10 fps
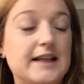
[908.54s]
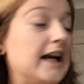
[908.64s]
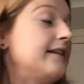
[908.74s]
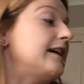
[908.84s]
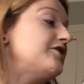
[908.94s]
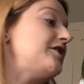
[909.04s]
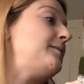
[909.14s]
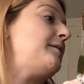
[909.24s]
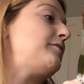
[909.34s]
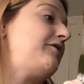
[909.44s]
has actually
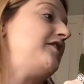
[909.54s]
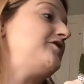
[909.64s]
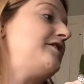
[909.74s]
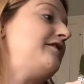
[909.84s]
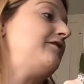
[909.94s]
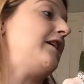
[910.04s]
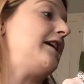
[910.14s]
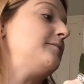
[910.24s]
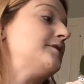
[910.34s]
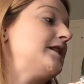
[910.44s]
been professionally
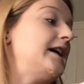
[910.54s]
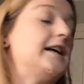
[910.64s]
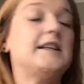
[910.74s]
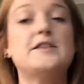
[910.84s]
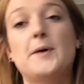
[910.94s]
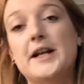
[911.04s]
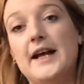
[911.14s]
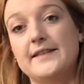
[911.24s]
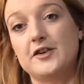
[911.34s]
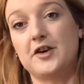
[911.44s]
framed. This one
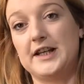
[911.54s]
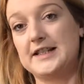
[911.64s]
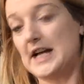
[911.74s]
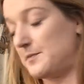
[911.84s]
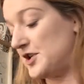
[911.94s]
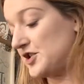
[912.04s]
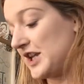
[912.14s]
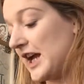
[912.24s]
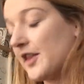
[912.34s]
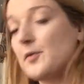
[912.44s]
hasn't got any damage.
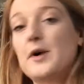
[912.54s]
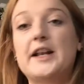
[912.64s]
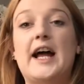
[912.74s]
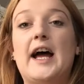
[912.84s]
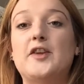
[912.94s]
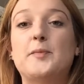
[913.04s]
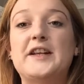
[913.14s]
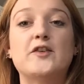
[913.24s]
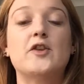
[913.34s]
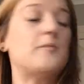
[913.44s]
The other one has, but
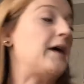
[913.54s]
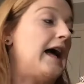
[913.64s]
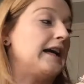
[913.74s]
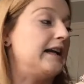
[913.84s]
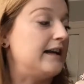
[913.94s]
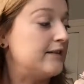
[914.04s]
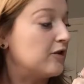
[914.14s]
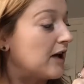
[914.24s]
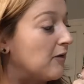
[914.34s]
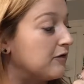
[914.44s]
it's on the back. It has
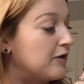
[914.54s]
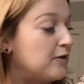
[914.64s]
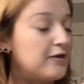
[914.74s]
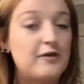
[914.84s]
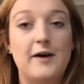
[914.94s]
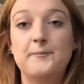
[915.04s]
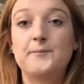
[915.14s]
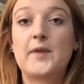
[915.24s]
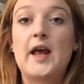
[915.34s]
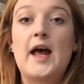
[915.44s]
not come through the front.
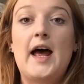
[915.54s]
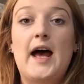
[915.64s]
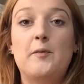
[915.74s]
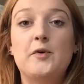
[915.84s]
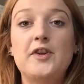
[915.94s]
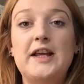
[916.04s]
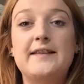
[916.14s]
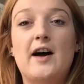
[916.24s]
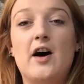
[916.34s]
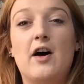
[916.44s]
And what
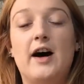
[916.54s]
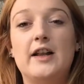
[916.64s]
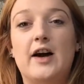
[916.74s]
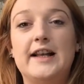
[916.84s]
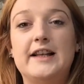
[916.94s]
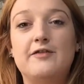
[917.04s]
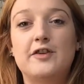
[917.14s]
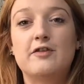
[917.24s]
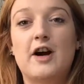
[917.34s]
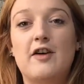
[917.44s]
these are like
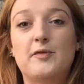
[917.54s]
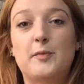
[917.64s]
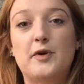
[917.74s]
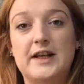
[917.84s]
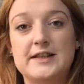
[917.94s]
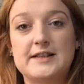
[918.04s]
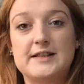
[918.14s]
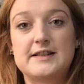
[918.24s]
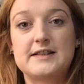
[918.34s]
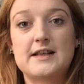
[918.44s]
lithograph
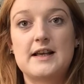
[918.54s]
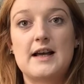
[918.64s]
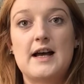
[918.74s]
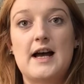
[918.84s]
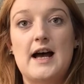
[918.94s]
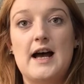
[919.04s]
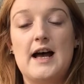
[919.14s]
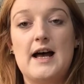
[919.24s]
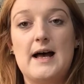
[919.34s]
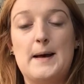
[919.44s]
prints
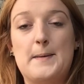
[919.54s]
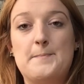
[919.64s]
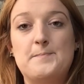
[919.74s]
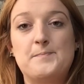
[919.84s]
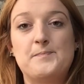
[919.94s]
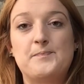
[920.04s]
from